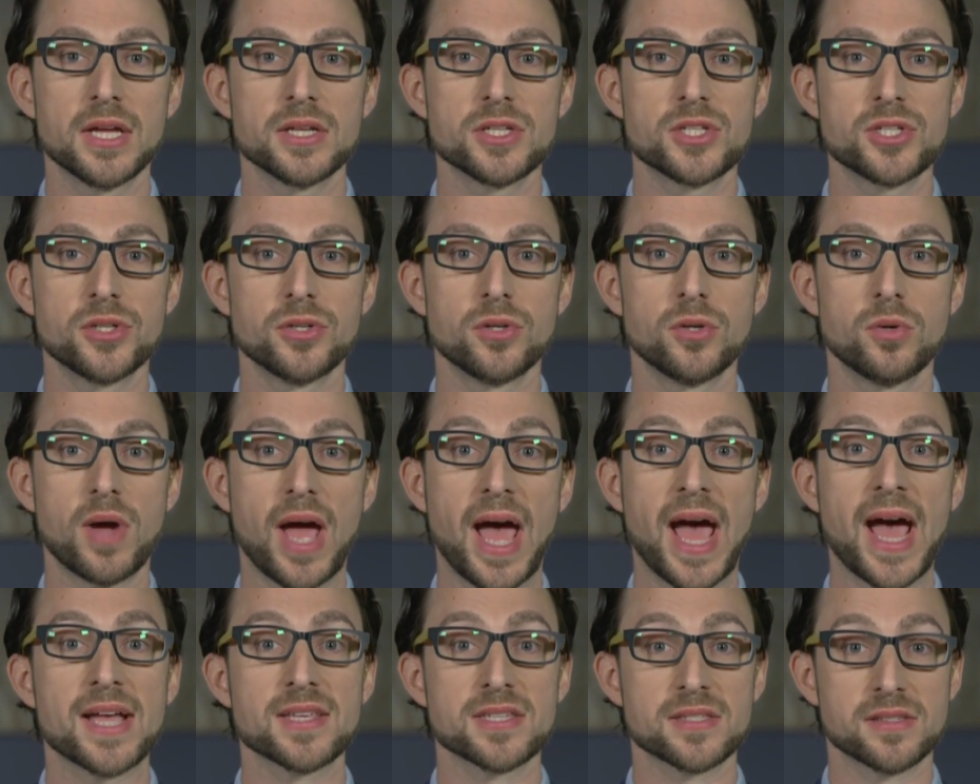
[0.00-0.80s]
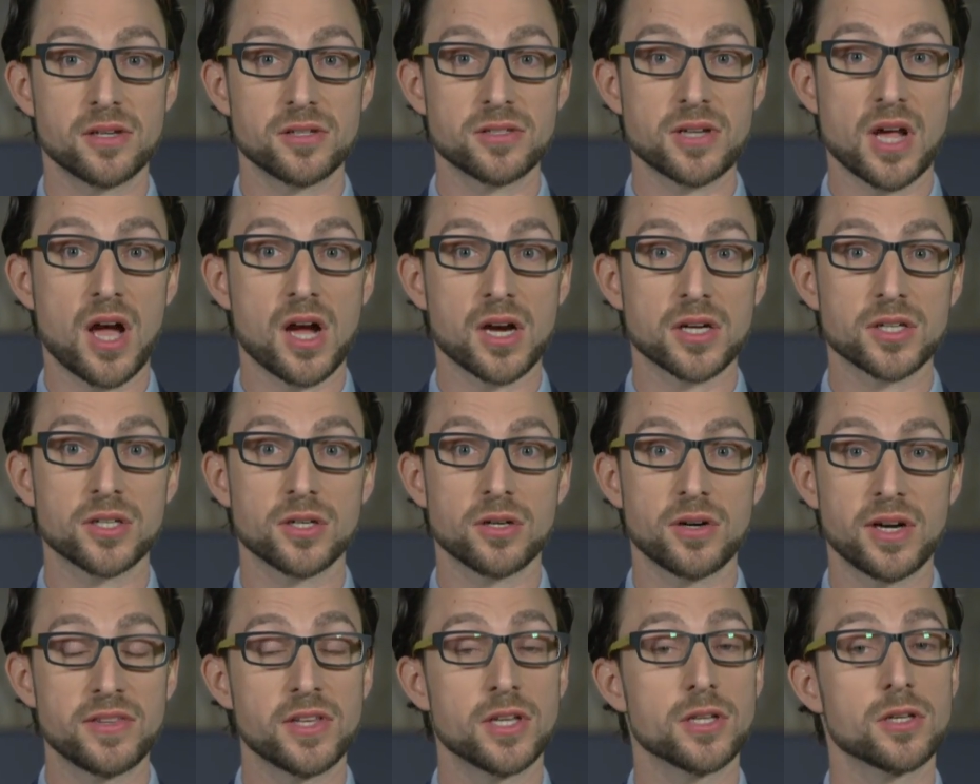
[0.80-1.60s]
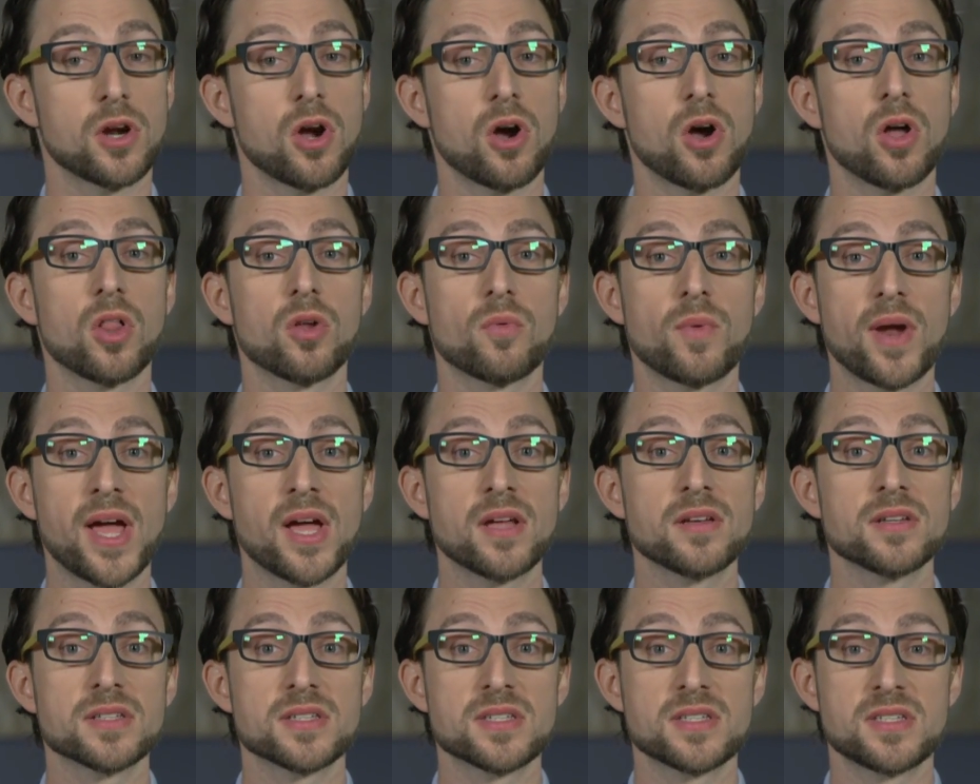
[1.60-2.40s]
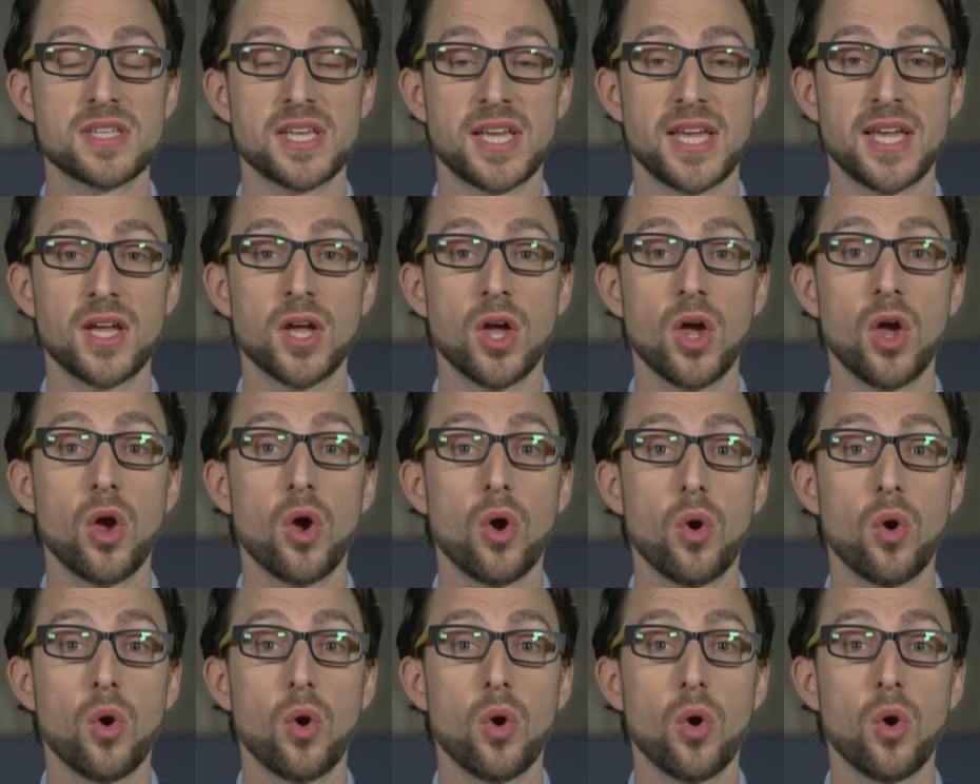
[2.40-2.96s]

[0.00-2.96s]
to ask their doctor and then call around to see